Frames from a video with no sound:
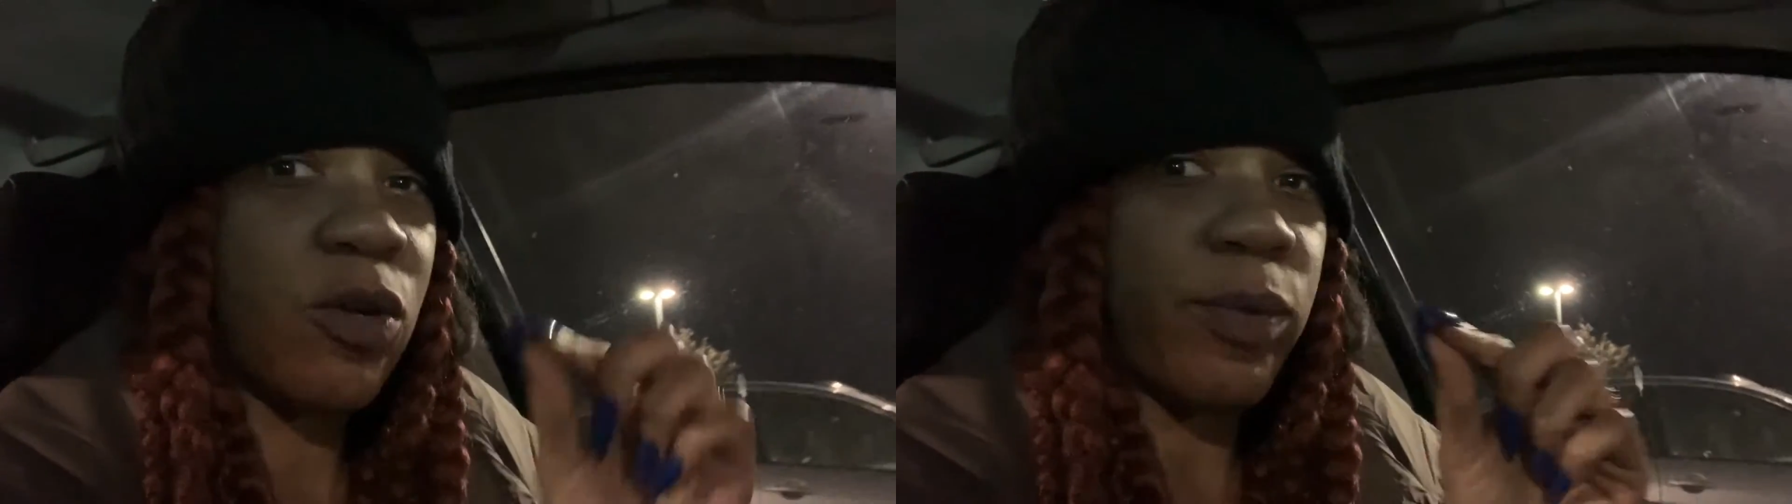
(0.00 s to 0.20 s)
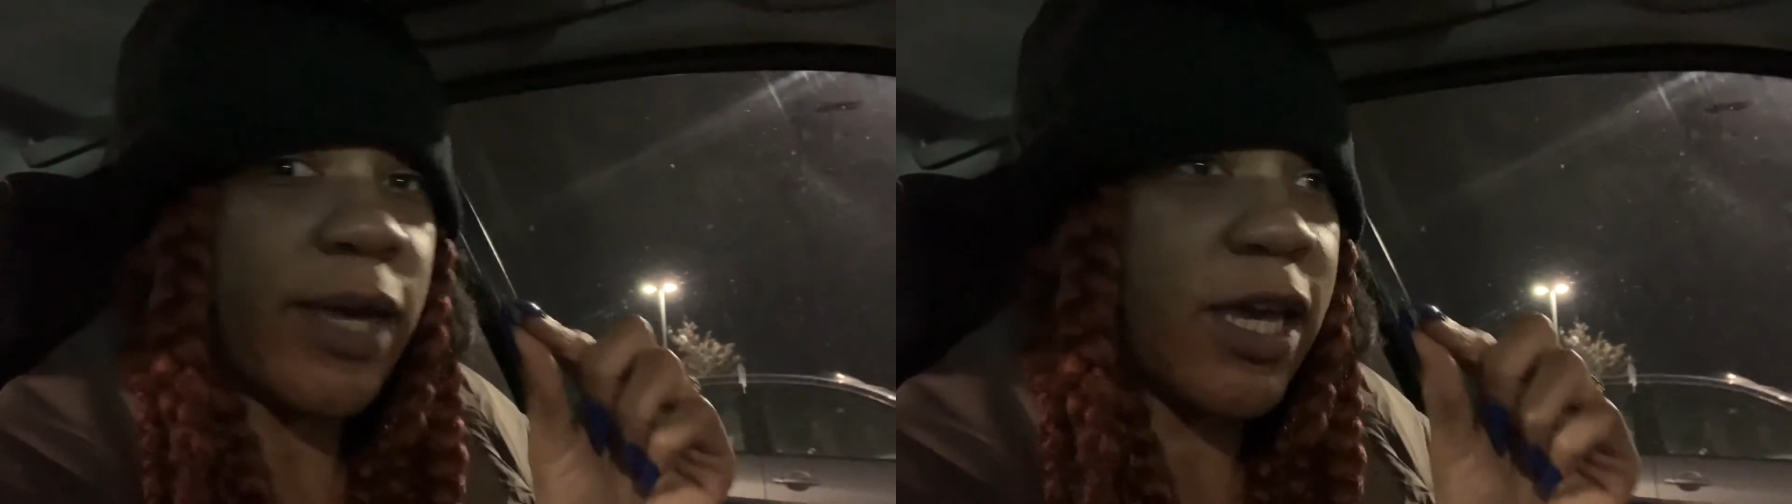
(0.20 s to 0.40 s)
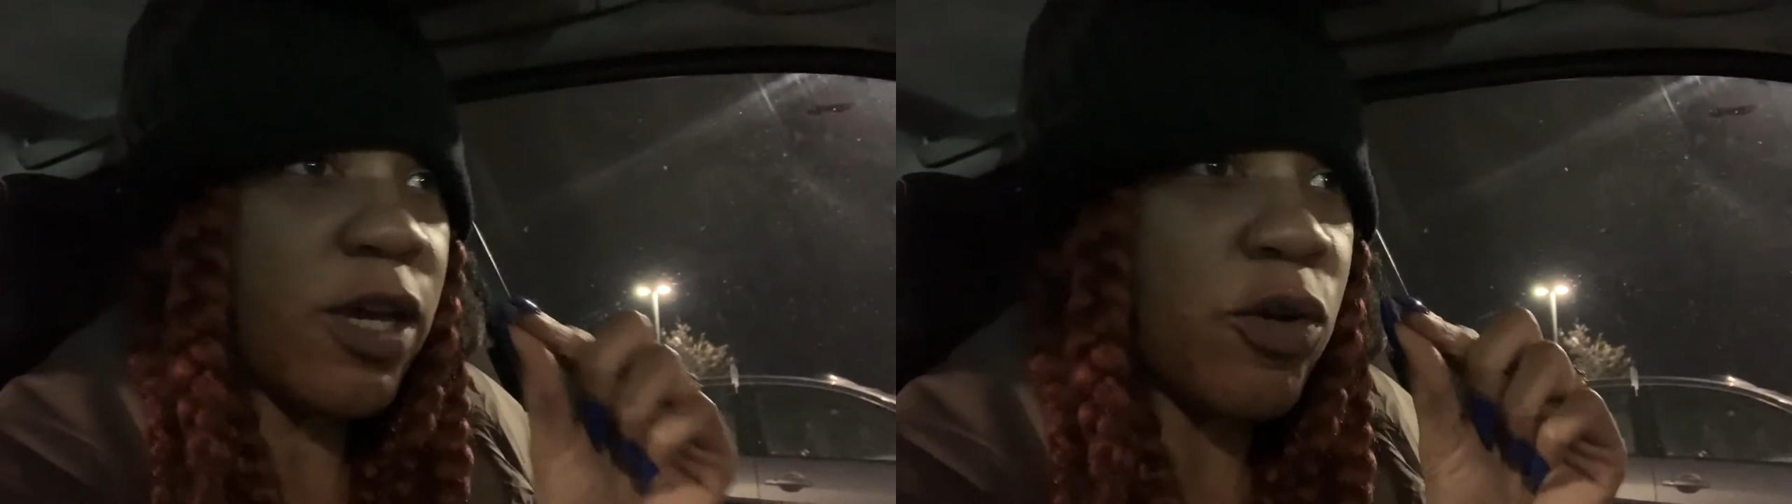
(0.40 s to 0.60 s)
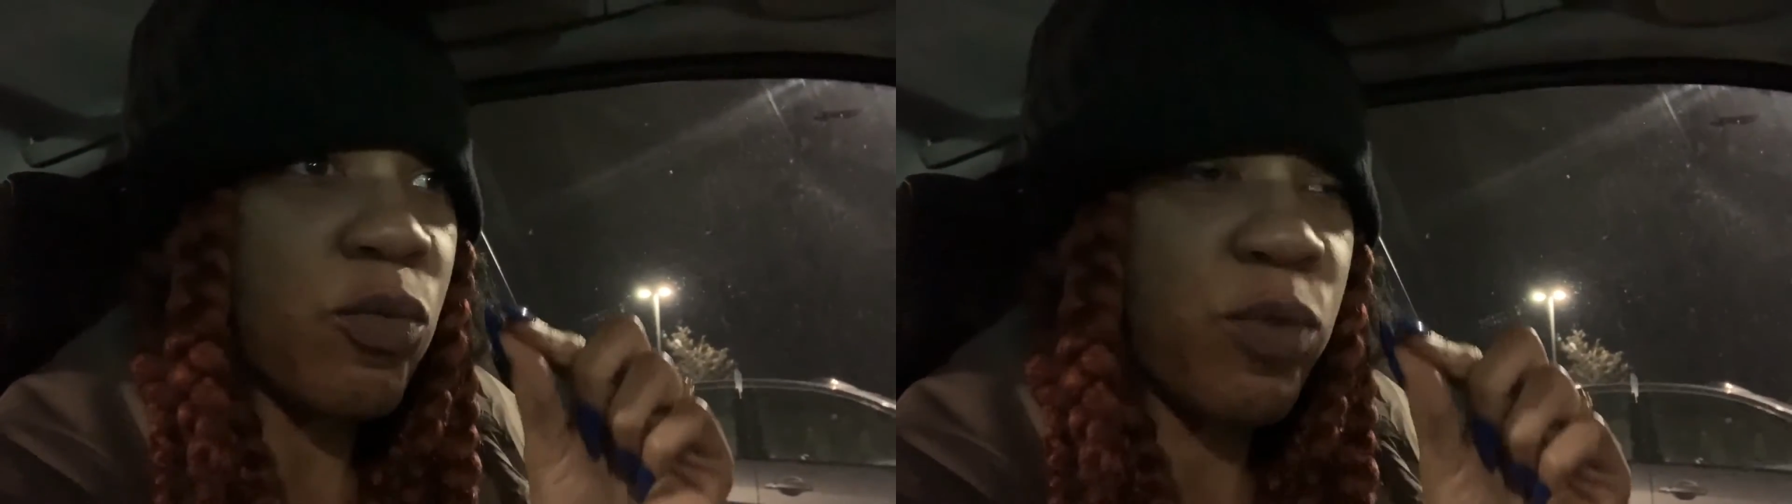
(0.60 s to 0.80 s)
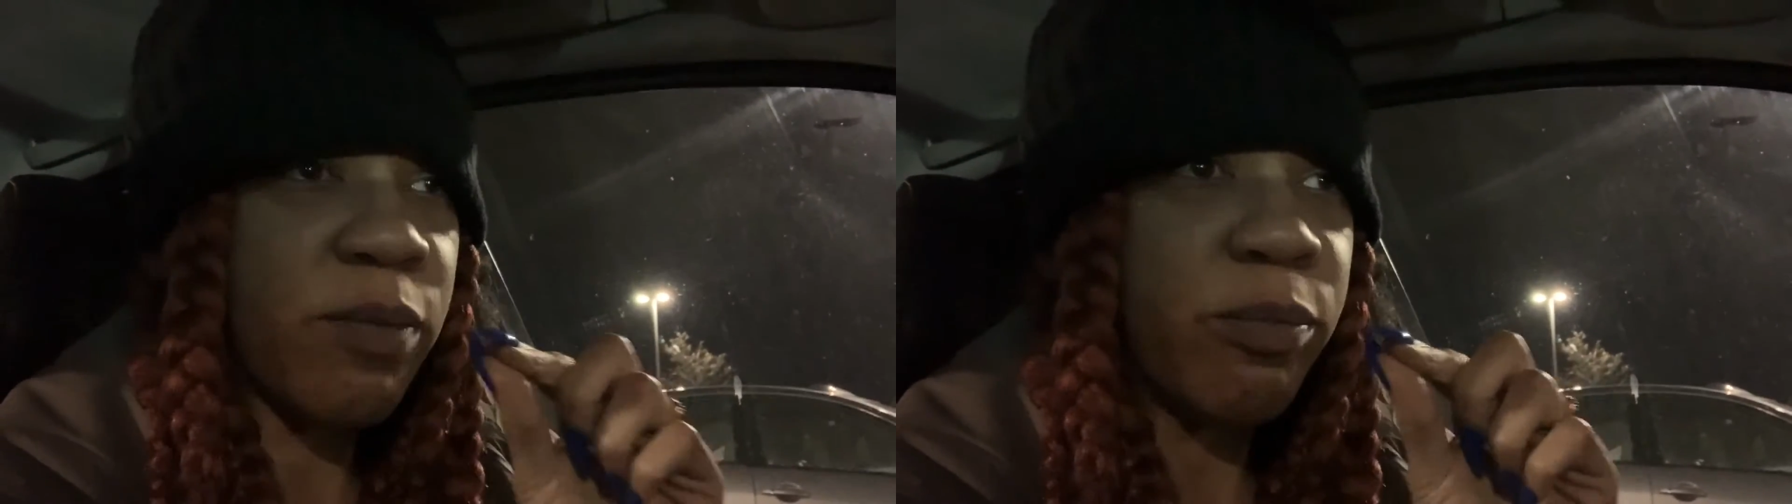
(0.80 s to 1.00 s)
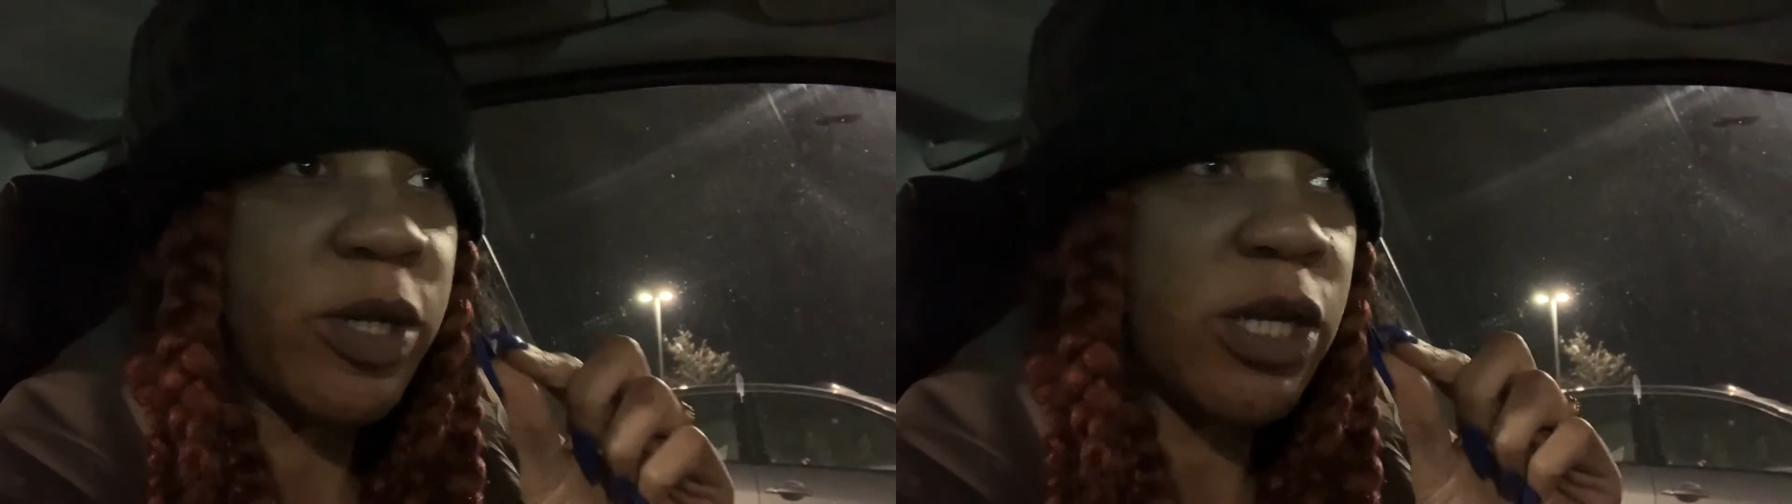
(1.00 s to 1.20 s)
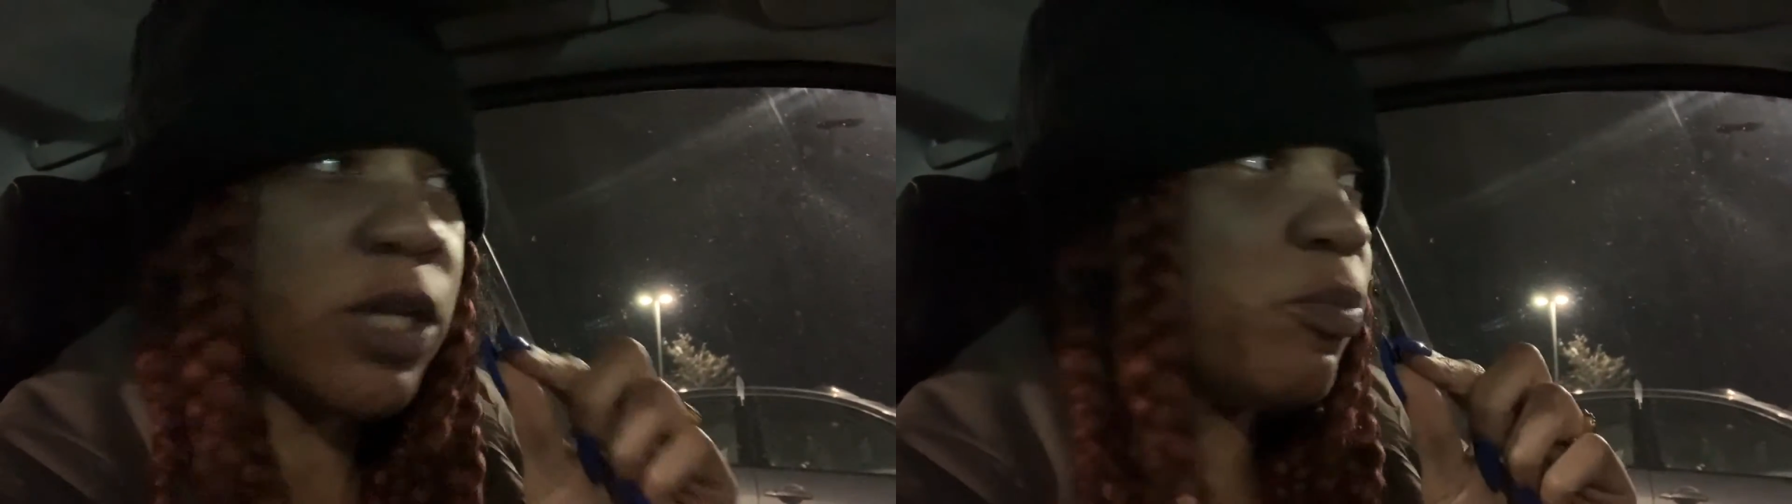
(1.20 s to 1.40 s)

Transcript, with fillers: away or one banana